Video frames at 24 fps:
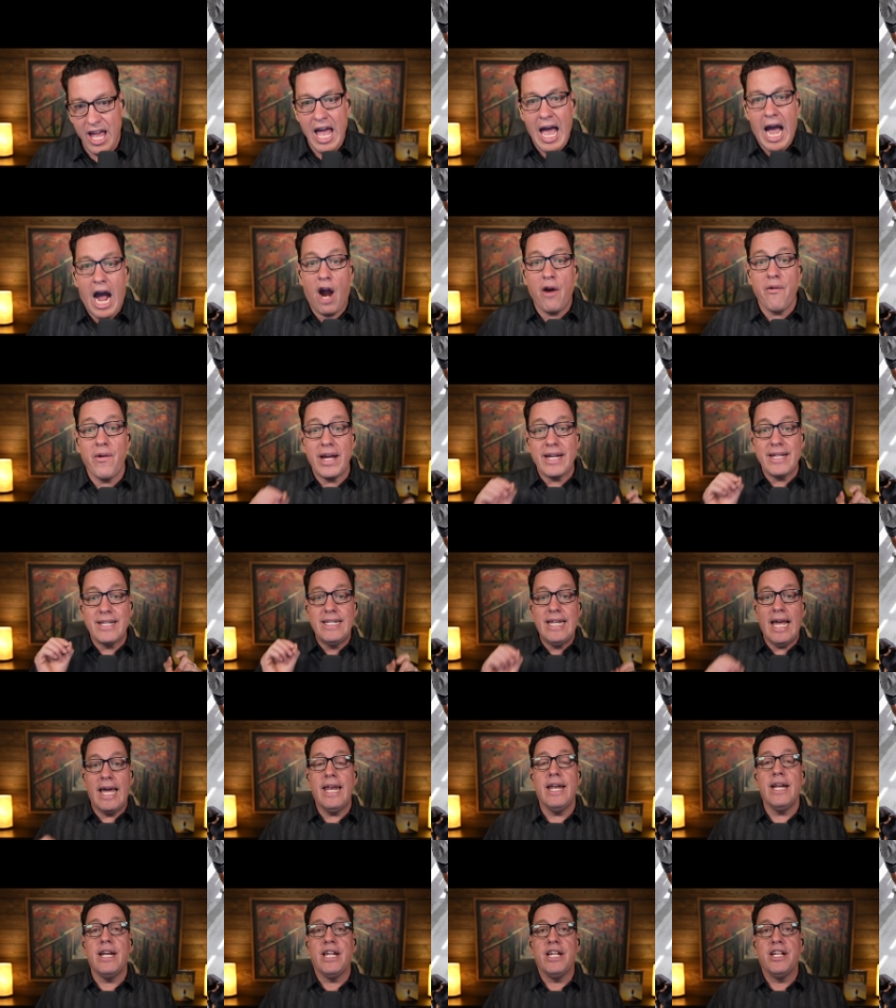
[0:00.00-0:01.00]
Our
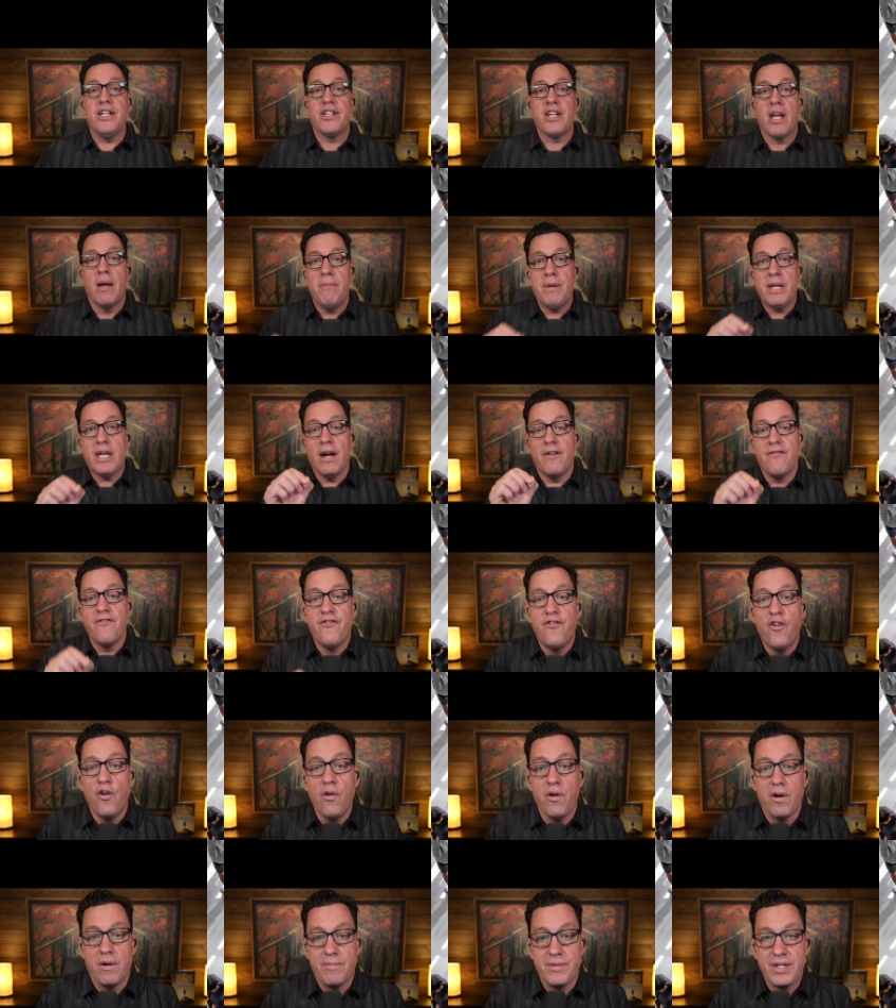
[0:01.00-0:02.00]
identities become
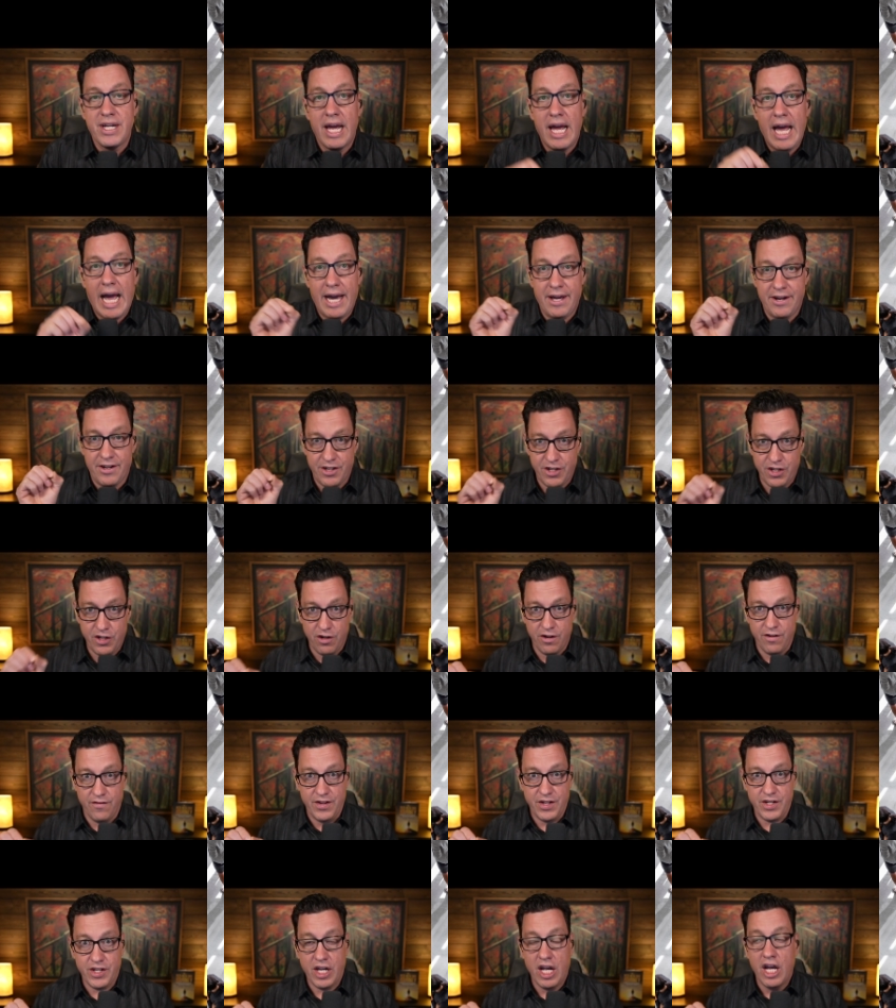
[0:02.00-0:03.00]
formed out of
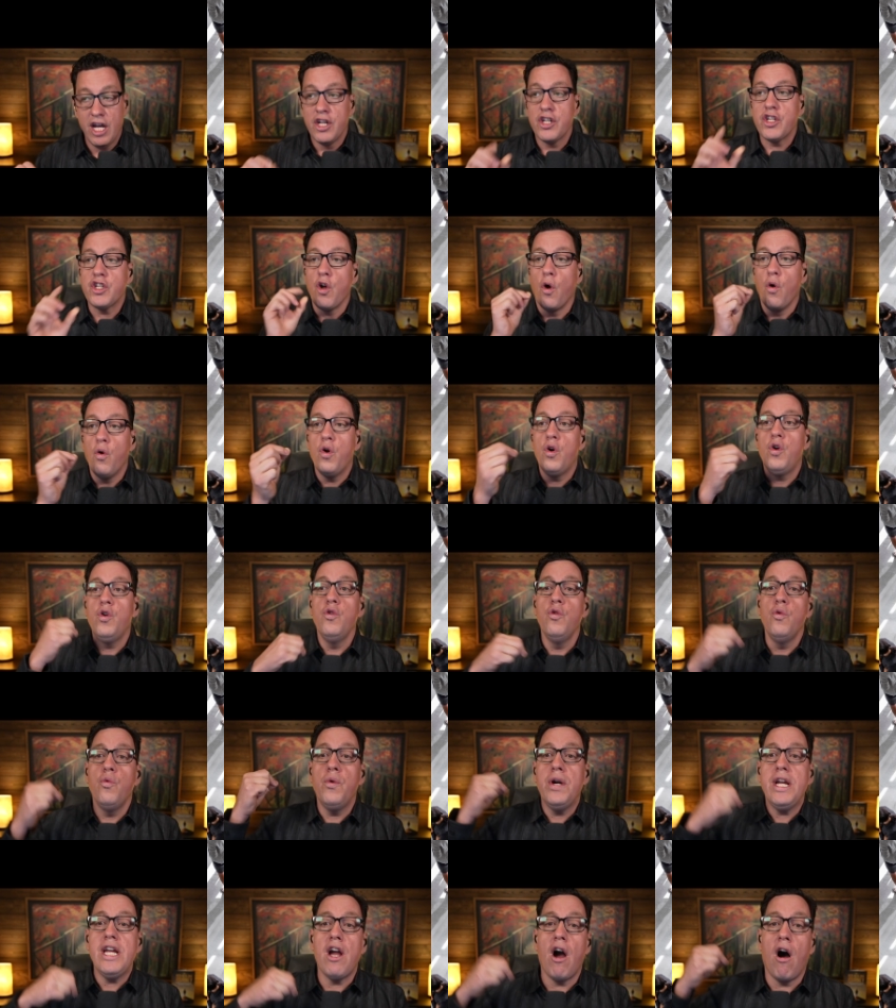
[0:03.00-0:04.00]
service. So, who
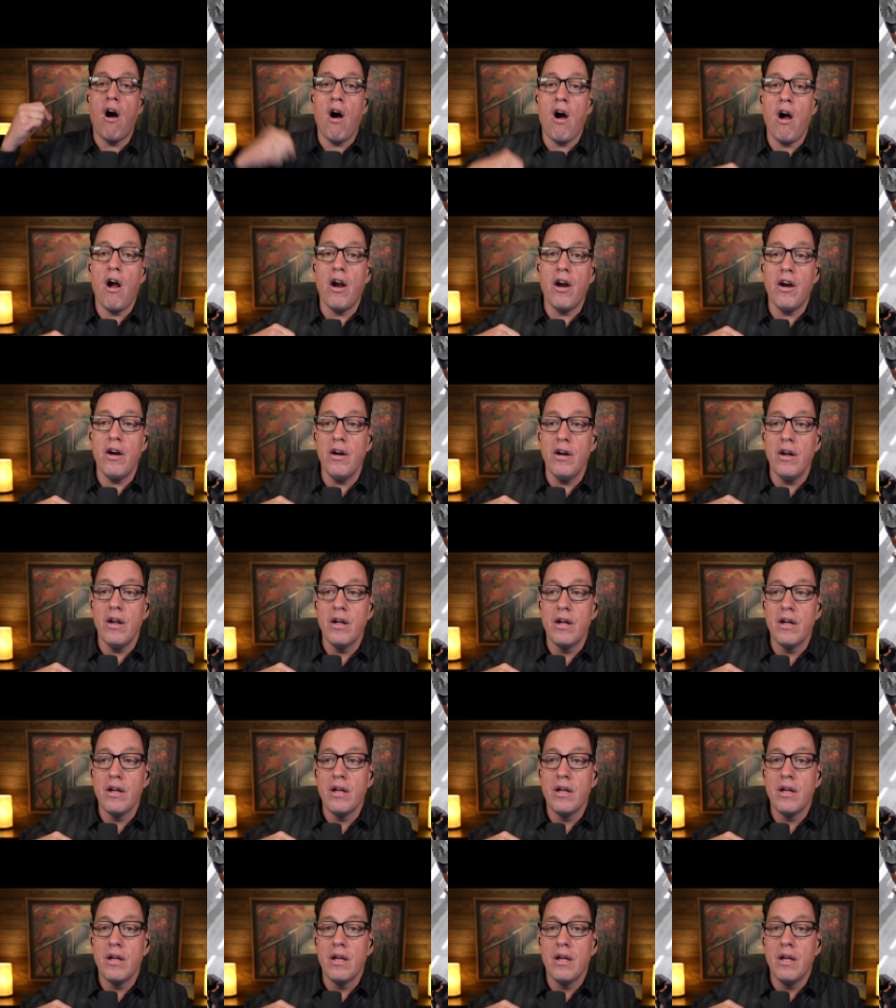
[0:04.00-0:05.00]
we are
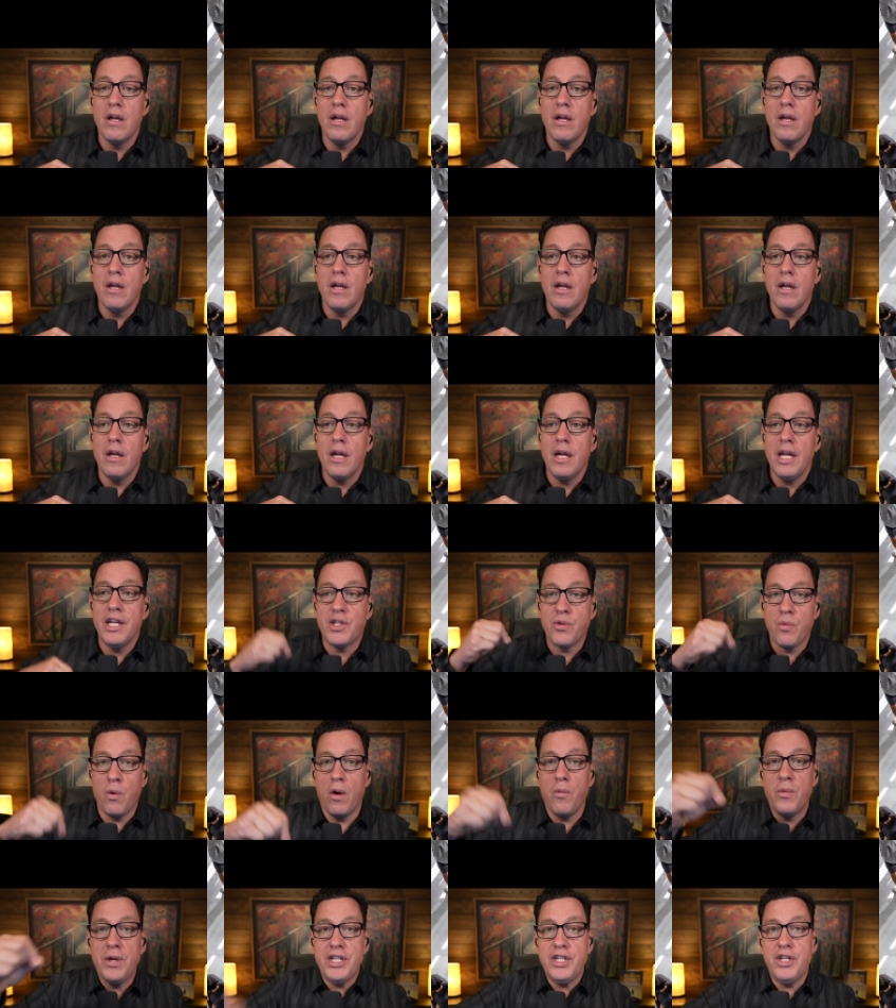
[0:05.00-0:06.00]
is
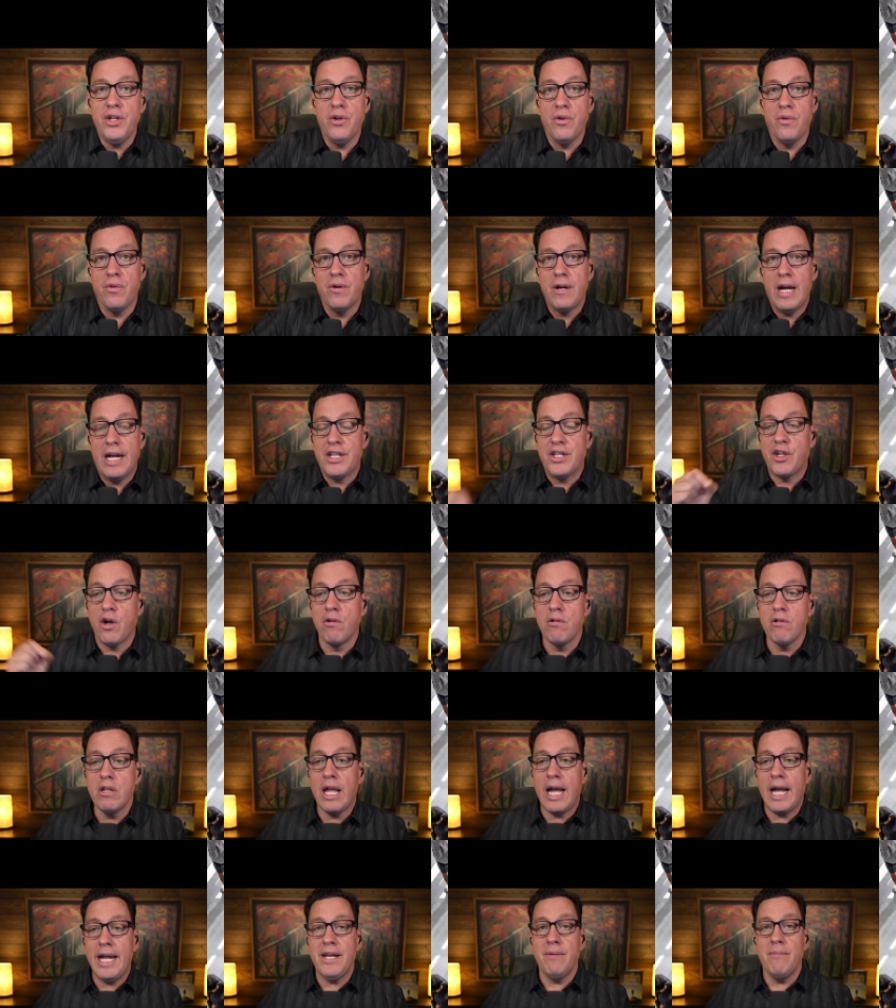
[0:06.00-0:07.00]
what we do. And don't
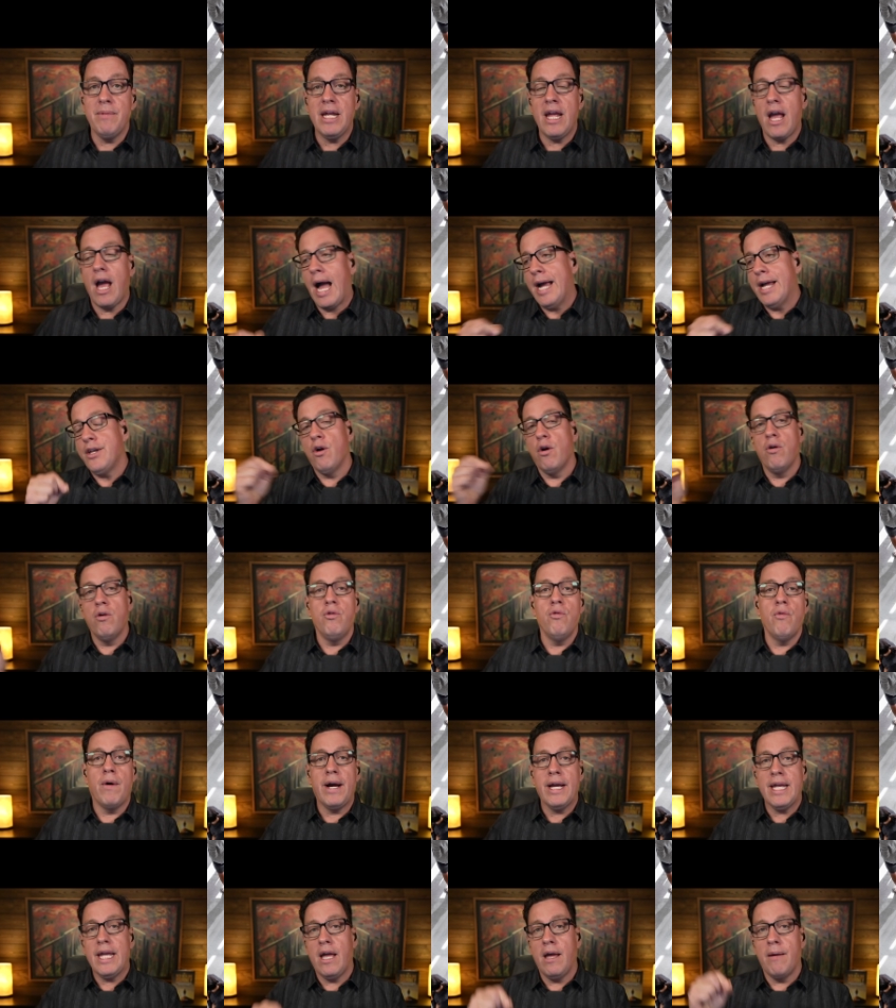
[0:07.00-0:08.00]
lie to me. I know who
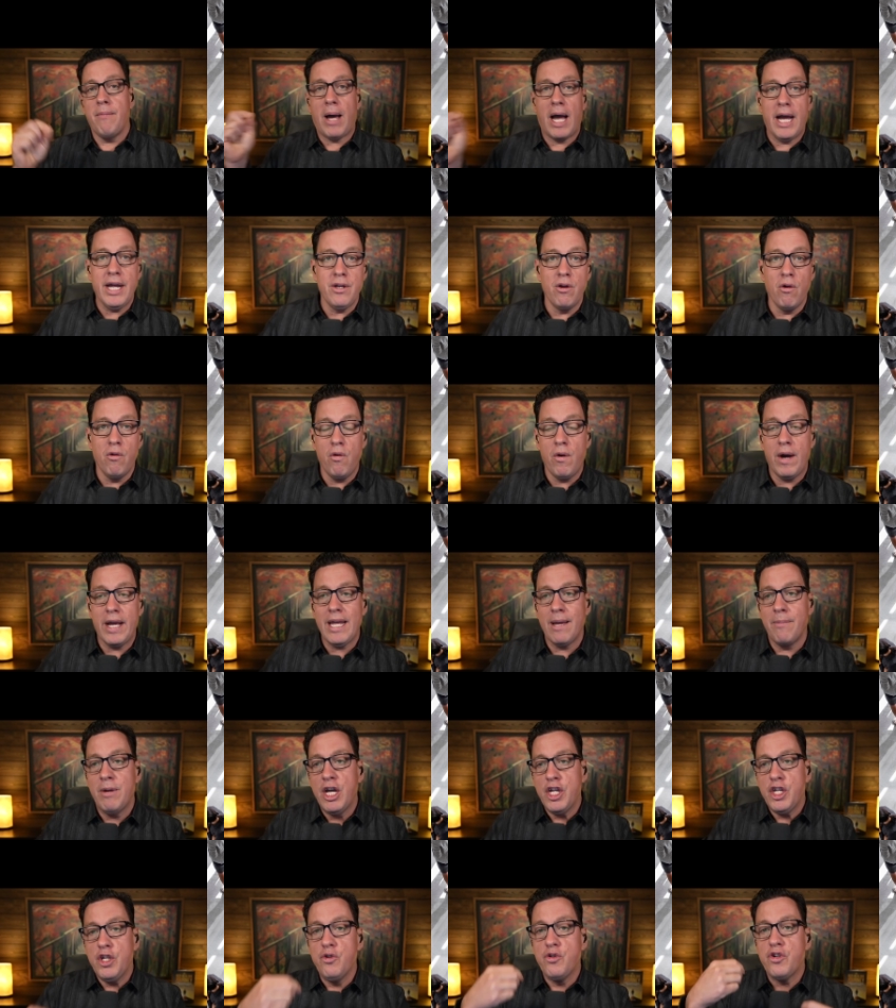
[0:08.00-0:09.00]
I am. I know who I am.
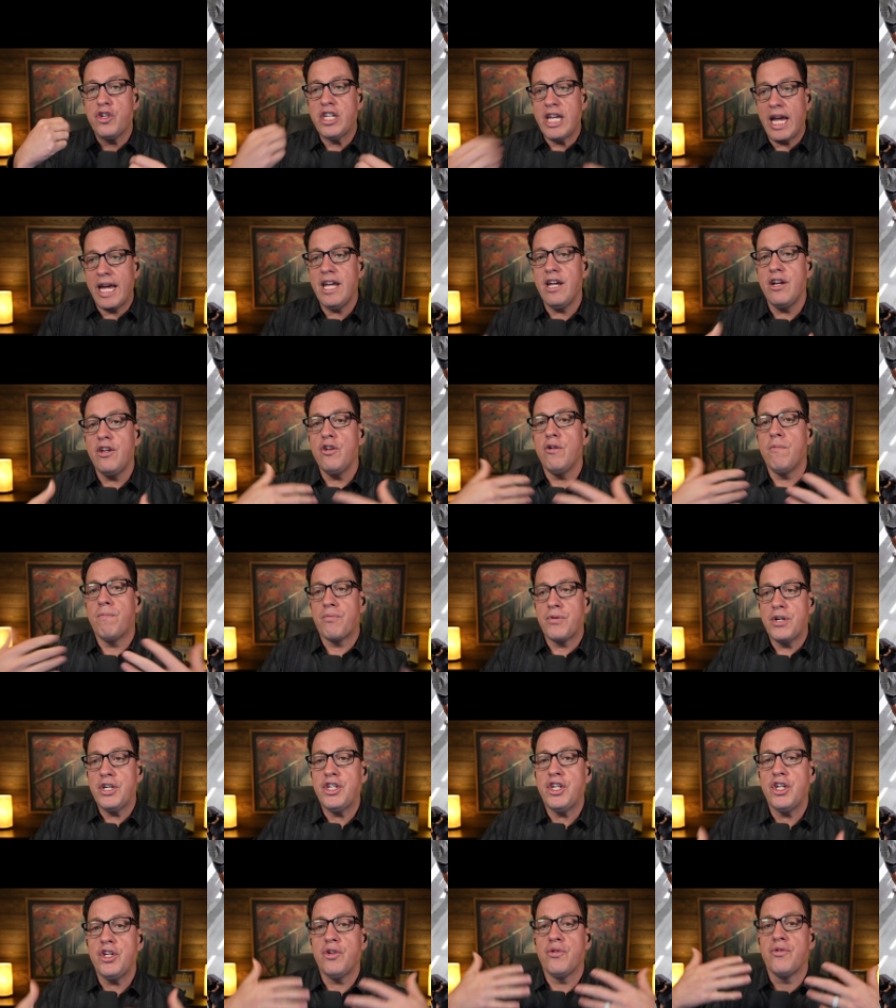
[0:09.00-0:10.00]
You say it, you
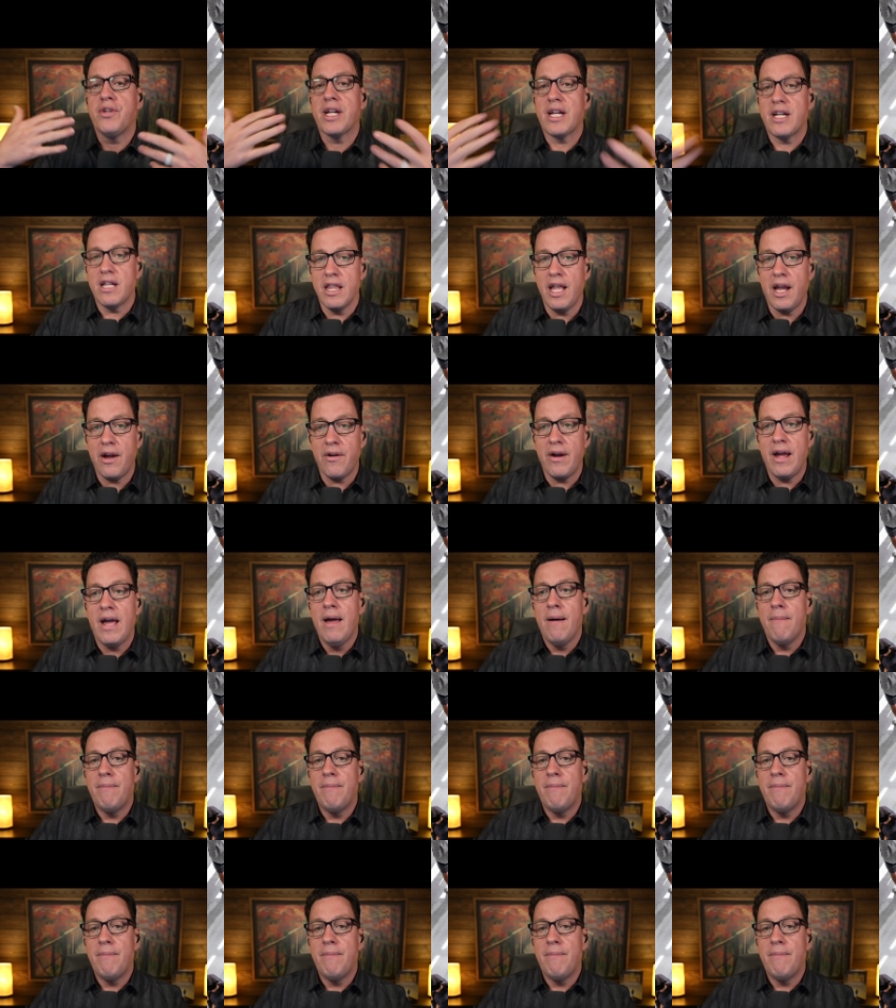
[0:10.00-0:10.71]
preach it, you declare it.